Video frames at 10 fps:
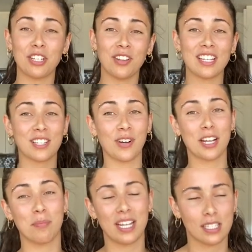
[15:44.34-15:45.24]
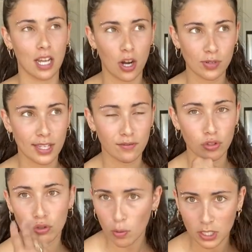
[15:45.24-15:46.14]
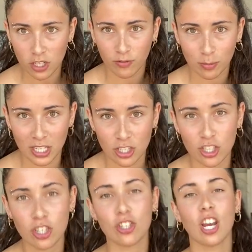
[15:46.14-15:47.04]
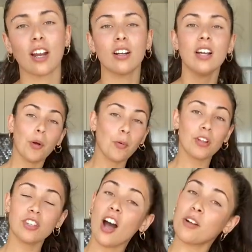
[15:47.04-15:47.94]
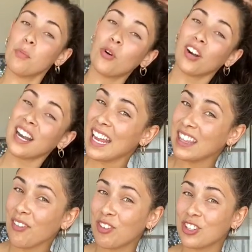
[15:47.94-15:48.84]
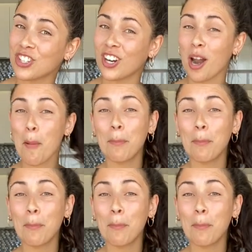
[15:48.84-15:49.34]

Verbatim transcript: do this quick because I always have so much information to share, but we'll talk more in the future.